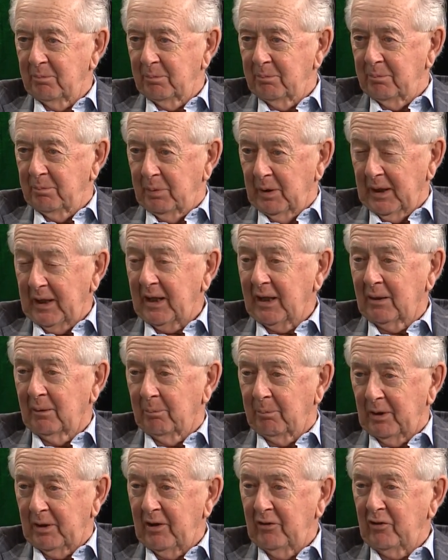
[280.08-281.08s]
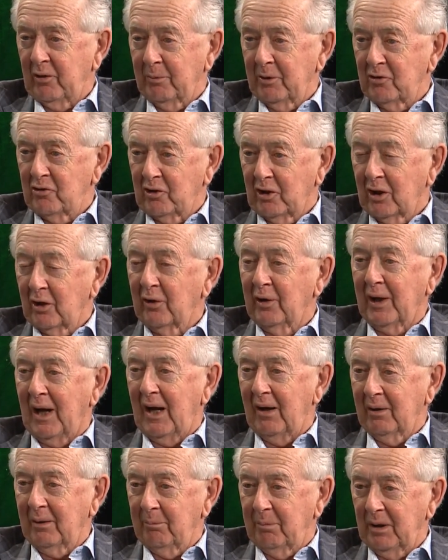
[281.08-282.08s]
political participants should learn
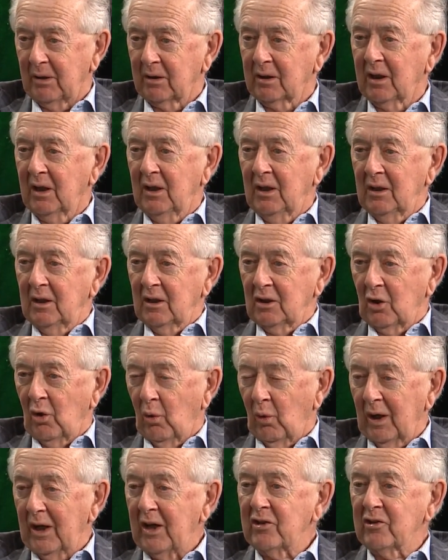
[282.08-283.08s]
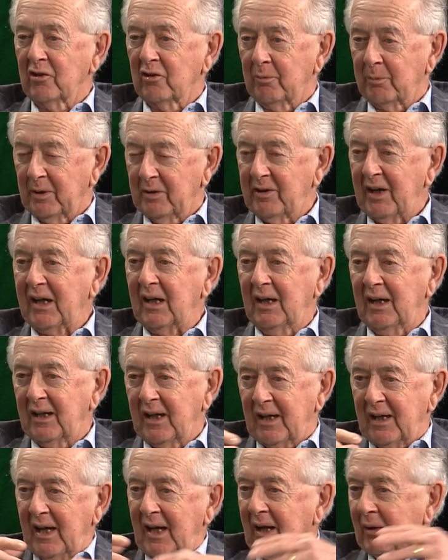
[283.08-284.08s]
how to build coalitions, particularly
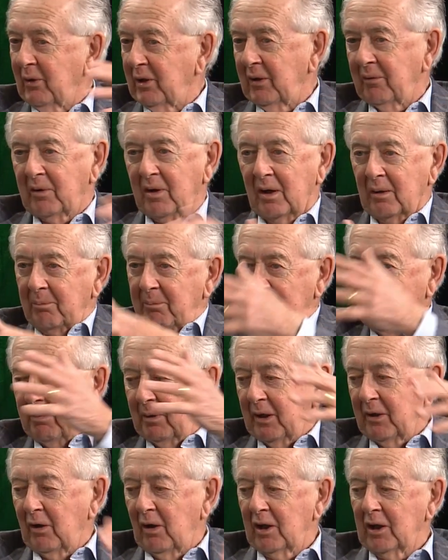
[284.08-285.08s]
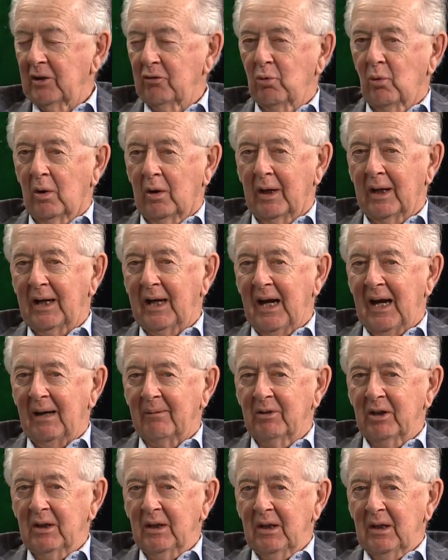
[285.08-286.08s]
today when you've got people in all these warring camps.
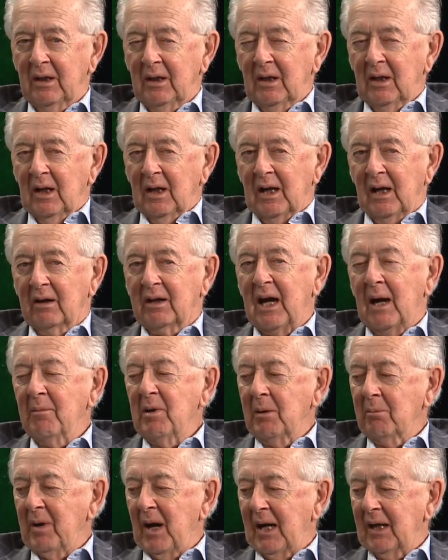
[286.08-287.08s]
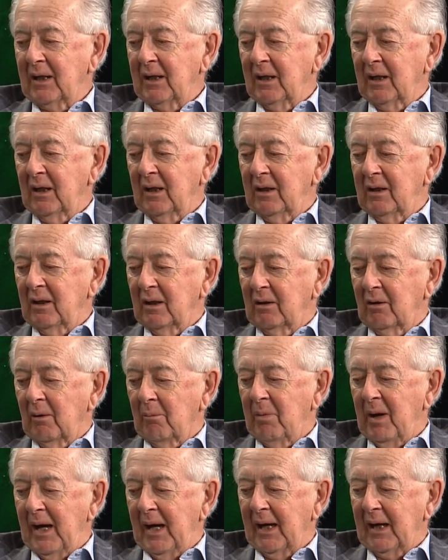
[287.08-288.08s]
Now, coming back to
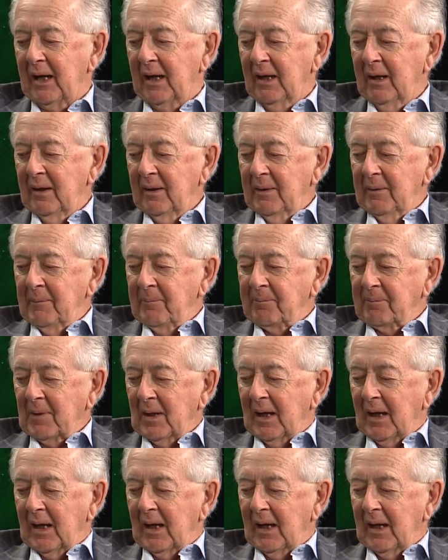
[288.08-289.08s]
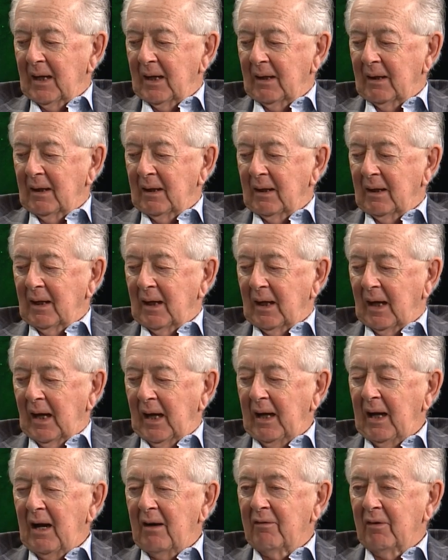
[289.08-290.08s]
Quebec,
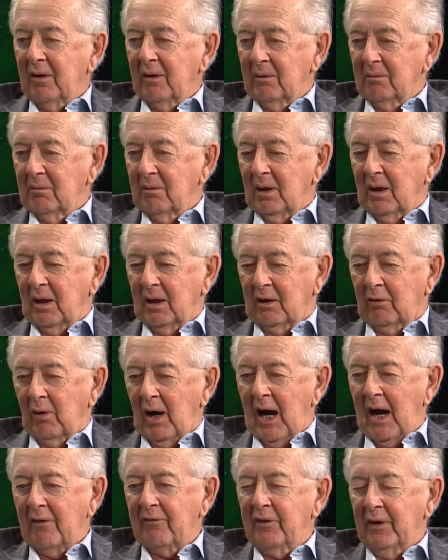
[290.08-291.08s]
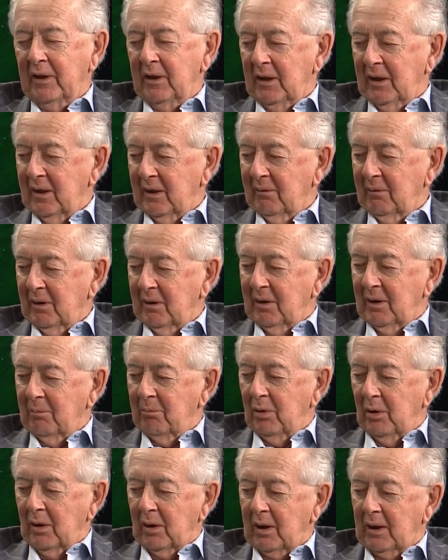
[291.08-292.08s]
I have a graph in the
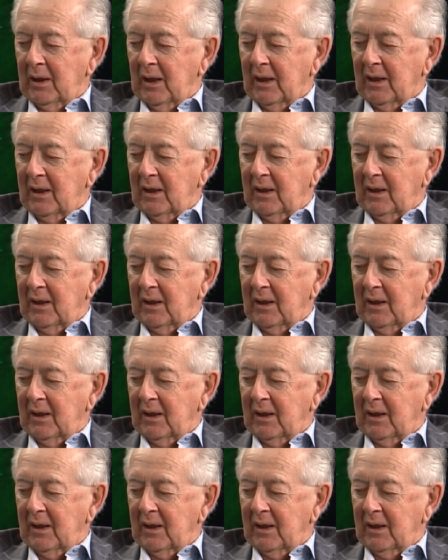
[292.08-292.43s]
book that